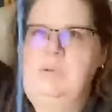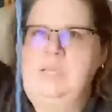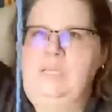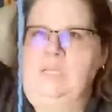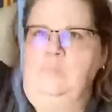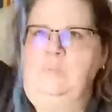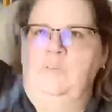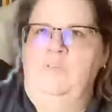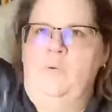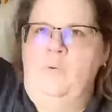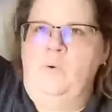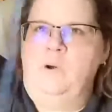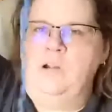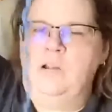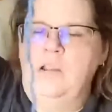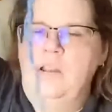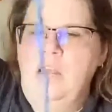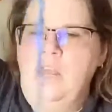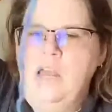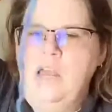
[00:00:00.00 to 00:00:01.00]
before.
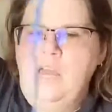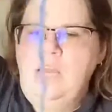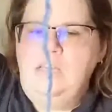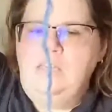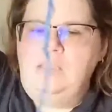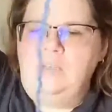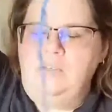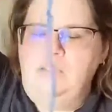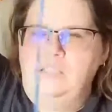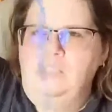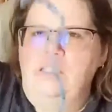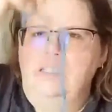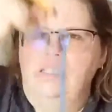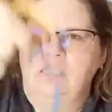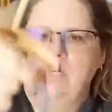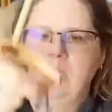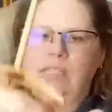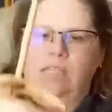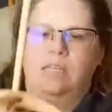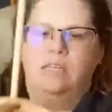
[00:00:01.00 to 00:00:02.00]
So it's just
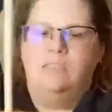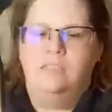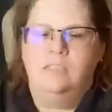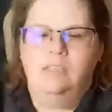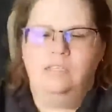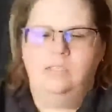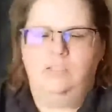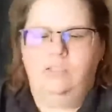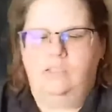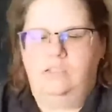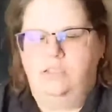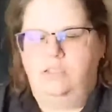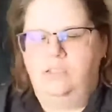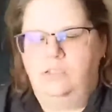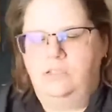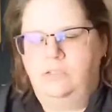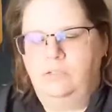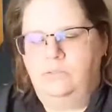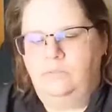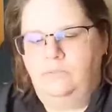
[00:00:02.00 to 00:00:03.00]
like this. It's just a
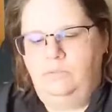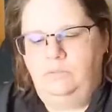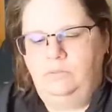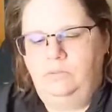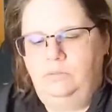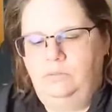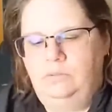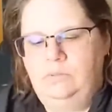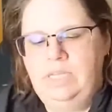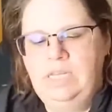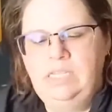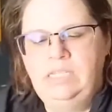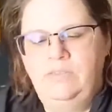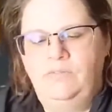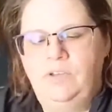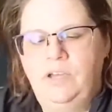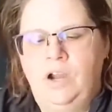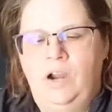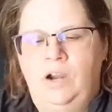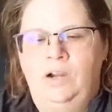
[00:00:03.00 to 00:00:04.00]
length of
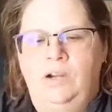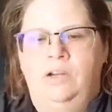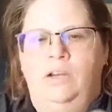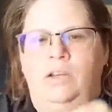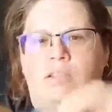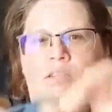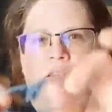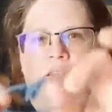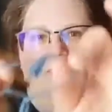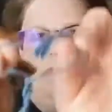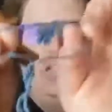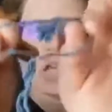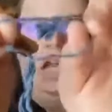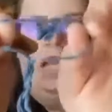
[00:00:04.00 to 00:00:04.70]
yarn that you've tied a